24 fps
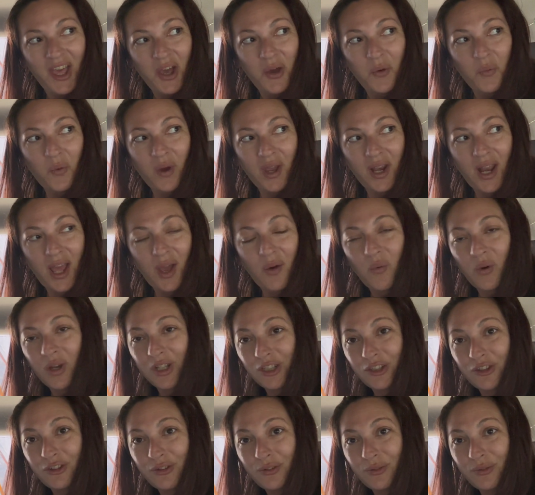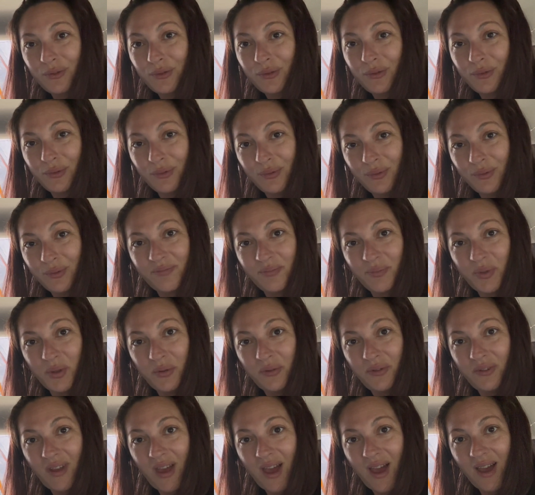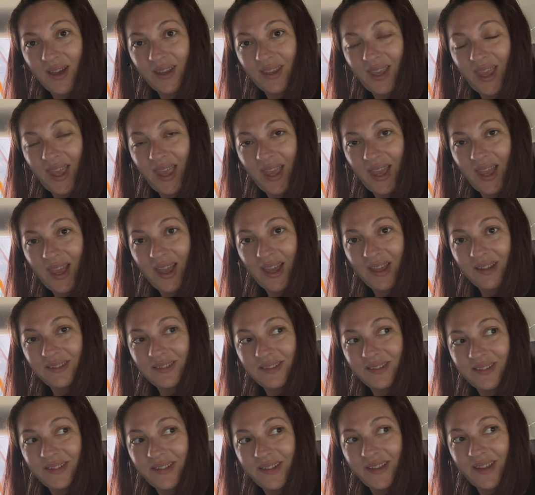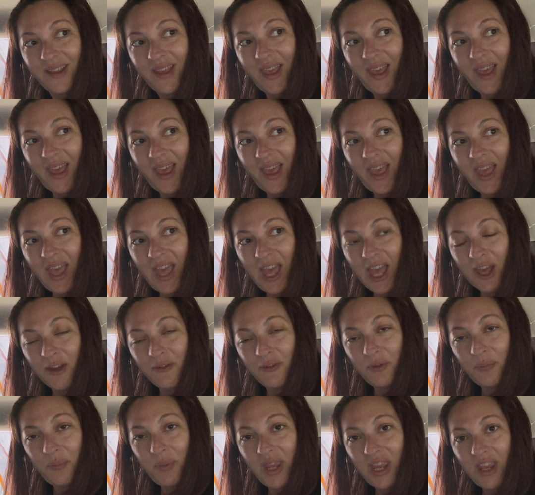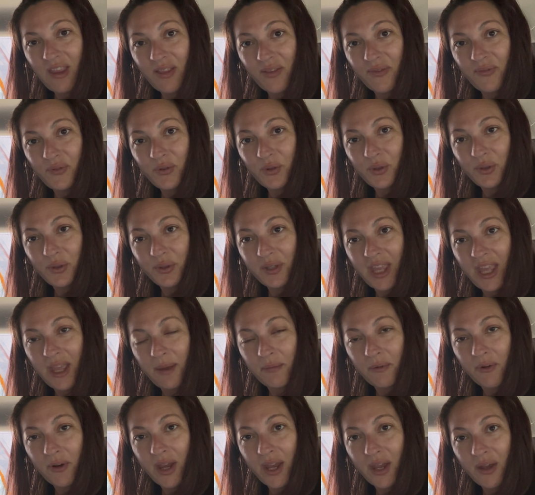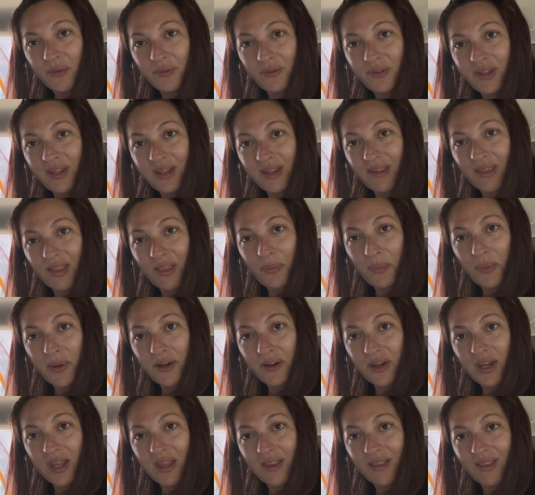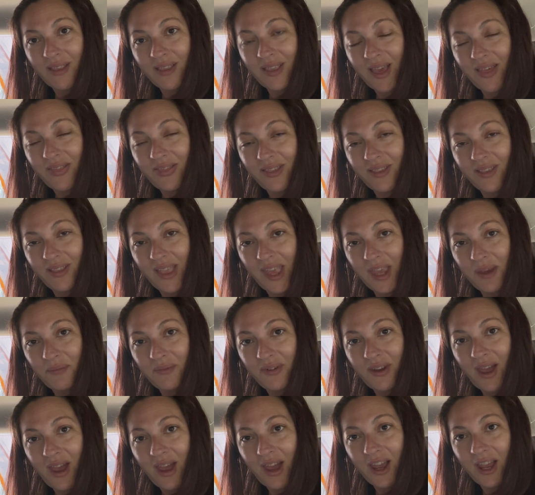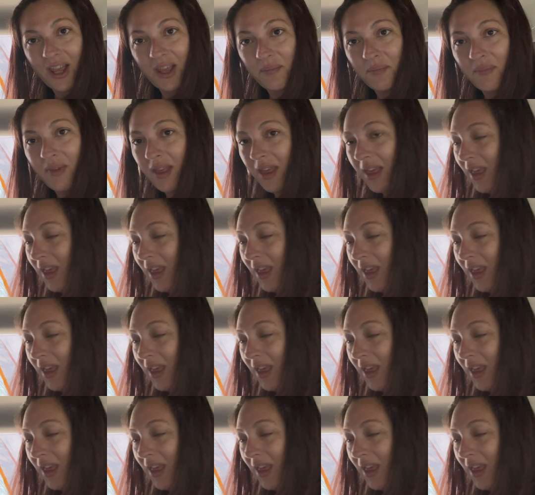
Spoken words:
when I want to boondock and have a peaceful campground experience at the same time